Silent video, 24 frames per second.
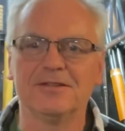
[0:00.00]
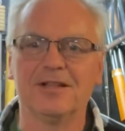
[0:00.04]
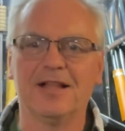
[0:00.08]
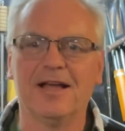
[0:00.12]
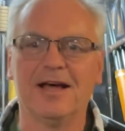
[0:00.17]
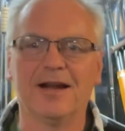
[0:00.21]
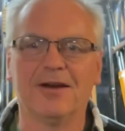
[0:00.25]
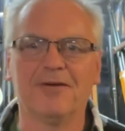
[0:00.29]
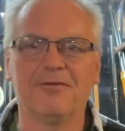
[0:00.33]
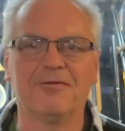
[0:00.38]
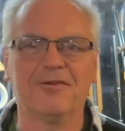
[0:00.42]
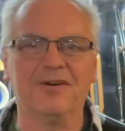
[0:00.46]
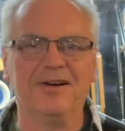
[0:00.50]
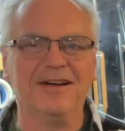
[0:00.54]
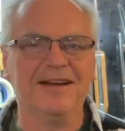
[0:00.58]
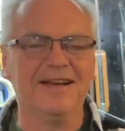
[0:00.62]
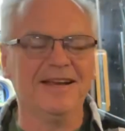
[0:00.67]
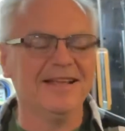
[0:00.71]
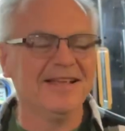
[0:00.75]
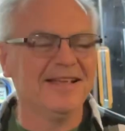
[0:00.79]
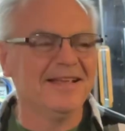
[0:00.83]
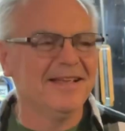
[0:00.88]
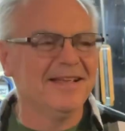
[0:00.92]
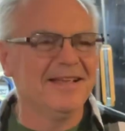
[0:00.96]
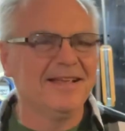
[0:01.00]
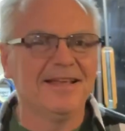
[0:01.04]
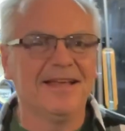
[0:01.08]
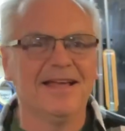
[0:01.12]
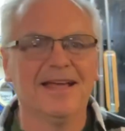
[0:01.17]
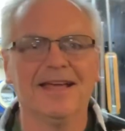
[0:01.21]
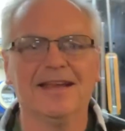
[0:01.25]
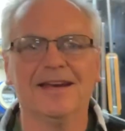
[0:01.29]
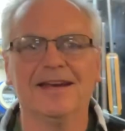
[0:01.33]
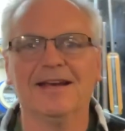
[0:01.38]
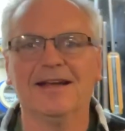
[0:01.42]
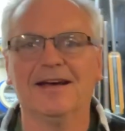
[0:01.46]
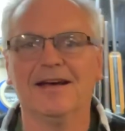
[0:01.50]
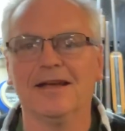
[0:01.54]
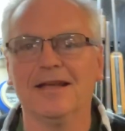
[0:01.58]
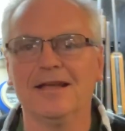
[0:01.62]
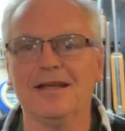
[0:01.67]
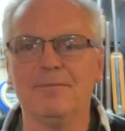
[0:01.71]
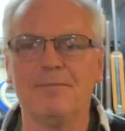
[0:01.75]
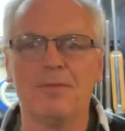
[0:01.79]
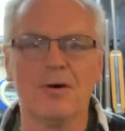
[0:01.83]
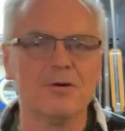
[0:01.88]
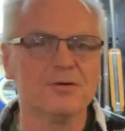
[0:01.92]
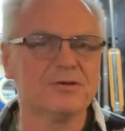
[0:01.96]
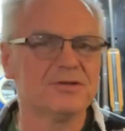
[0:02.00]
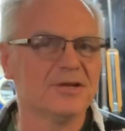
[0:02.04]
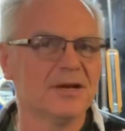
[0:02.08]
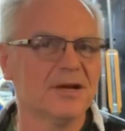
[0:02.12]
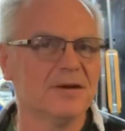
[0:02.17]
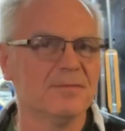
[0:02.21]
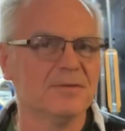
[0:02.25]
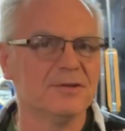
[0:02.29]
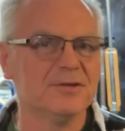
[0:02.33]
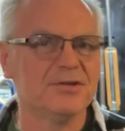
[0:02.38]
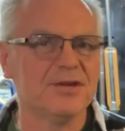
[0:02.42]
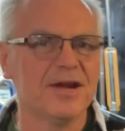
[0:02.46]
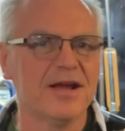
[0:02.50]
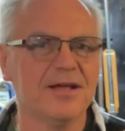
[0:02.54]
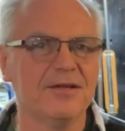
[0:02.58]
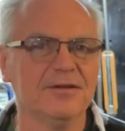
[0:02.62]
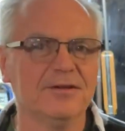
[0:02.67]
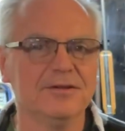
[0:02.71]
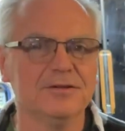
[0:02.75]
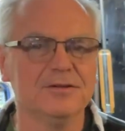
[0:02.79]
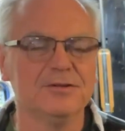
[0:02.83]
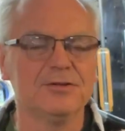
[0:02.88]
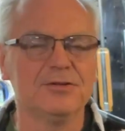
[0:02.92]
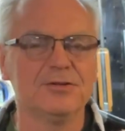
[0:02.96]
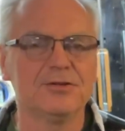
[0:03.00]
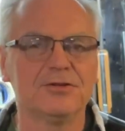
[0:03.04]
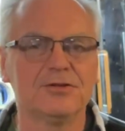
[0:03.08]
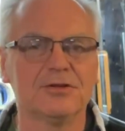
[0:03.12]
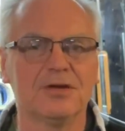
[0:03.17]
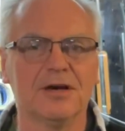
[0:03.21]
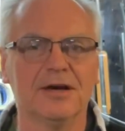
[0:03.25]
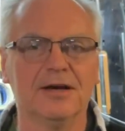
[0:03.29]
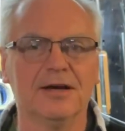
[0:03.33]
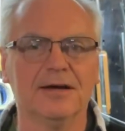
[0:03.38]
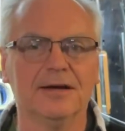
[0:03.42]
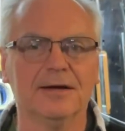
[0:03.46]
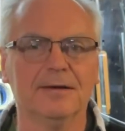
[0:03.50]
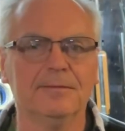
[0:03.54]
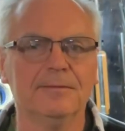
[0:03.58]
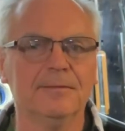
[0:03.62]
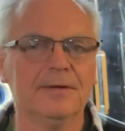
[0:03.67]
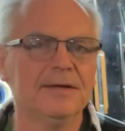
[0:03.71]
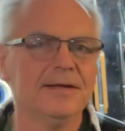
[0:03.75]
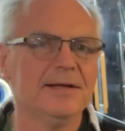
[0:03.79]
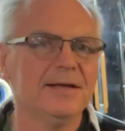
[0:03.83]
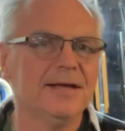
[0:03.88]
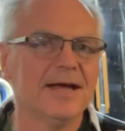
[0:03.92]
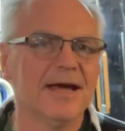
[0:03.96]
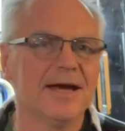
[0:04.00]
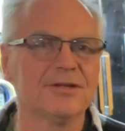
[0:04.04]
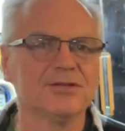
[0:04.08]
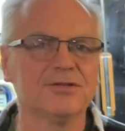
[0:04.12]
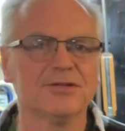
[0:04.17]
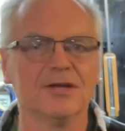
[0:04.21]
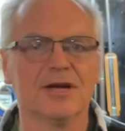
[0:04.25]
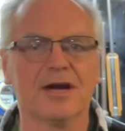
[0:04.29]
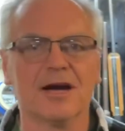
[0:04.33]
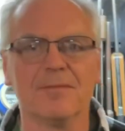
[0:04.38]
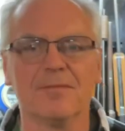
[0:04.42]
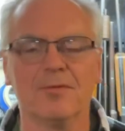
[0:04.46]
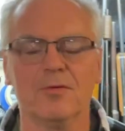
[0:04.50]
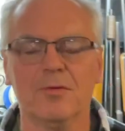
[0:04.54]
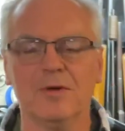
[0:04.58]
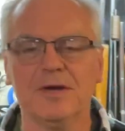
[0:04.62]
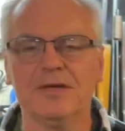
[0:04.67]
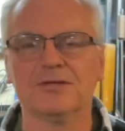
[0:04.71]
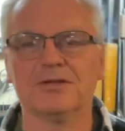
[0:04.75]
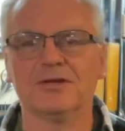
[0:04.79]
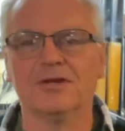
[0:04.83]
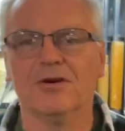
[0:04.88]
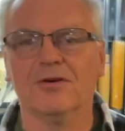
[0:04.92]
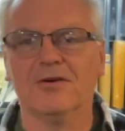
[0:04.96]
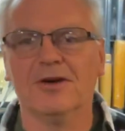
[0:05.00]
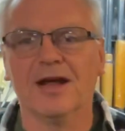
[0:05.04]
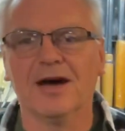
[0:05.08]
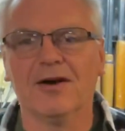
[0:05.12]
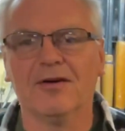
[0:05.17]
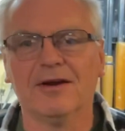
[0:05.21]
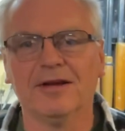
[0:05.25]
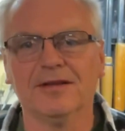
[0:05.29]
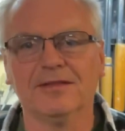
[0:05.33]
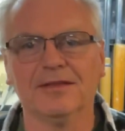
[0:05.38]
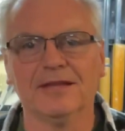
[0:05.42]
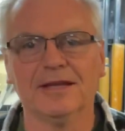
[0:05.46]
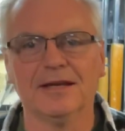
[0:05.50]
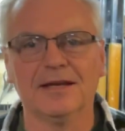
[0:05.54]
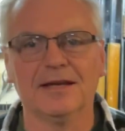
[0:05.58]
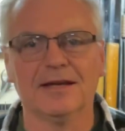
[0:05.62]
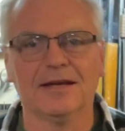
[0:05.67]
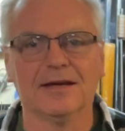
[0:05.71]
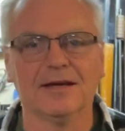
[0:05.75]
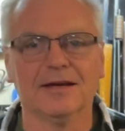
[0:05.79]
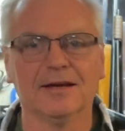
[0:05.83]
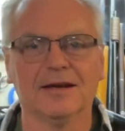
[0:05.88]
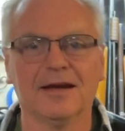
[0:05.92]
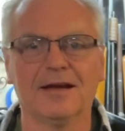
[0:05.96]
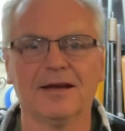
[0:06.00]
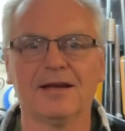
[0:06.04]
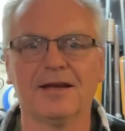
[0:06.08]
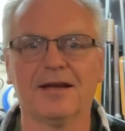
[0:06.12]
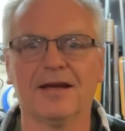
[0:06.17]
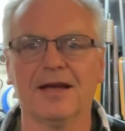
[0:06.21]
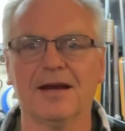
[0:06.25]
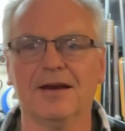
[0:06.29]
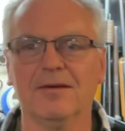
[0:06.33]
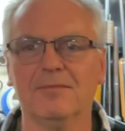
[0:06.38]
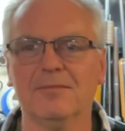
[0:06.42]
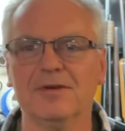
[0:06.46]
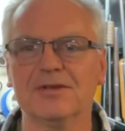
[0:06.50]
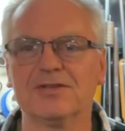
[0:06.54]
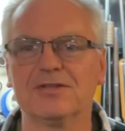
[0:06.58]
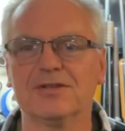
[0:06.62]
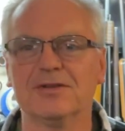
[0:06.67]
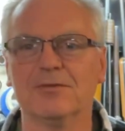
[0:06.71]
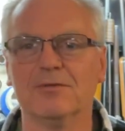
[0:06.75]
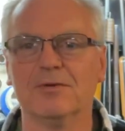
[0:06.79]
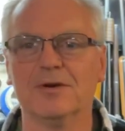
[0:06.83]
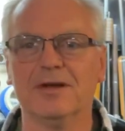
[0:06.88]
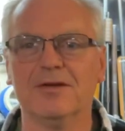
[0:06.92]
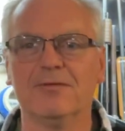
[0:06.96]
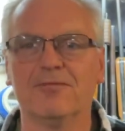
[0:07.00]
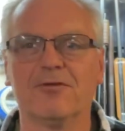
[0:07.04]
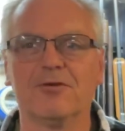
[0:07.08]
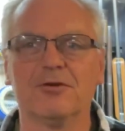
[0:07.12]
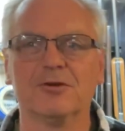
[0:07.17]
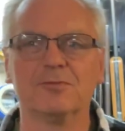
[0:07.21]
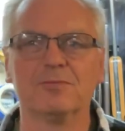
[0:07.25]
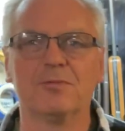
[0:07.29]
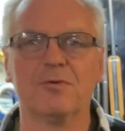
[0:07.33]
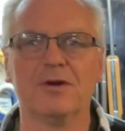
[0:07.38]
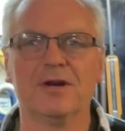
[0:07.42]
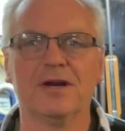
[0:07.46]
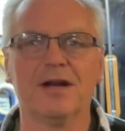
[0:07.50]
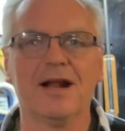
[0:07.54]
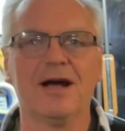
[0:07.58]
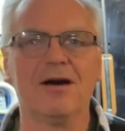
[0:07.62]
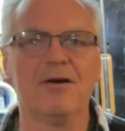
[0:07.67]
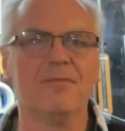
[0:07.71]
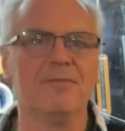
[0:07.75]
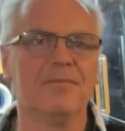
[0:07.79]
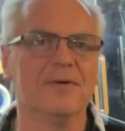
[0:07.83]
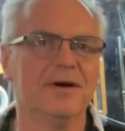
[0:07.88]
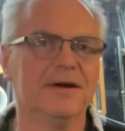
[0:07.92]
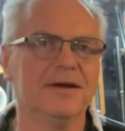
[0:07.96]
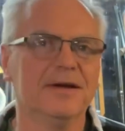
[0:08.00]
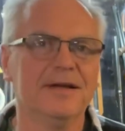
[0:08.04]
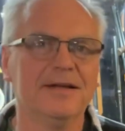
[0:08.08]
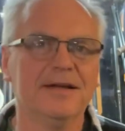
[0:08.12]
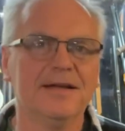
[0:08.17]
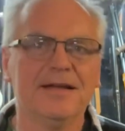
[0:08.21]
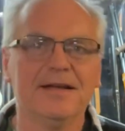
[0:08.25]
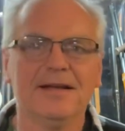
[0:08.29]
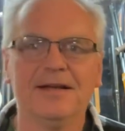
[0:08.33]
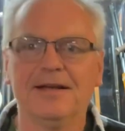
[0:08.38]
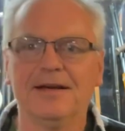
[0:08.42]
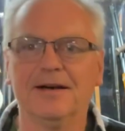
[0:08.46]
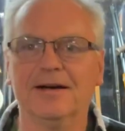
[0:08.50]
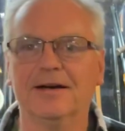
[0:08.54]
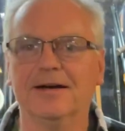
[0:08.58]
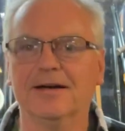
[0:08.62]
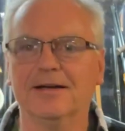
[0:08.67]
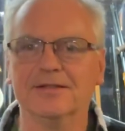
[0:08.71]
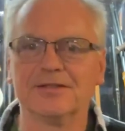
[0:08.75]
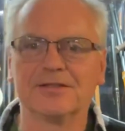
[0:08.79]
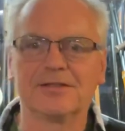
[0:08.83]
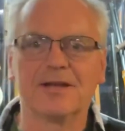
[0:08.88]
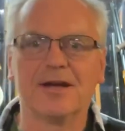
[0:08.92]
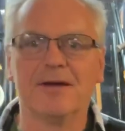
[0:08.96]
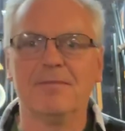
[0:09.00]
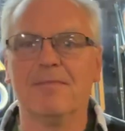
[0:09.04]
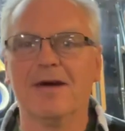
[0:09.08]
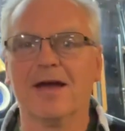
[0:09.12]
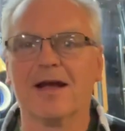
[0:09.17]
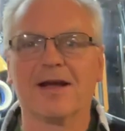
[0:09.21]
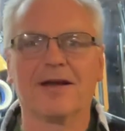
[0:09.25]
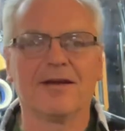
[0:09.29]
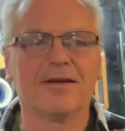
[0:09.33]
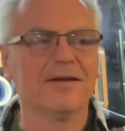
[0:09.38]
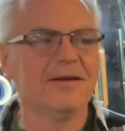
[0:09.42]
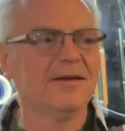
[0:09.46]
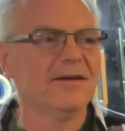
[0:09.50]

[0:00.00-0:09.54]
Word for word: a lot of fun. And uh, he posted up a challenge uh, actually a couple weeks ago now, I think. Uh, I kind of missed it when he first put it out, but it's come back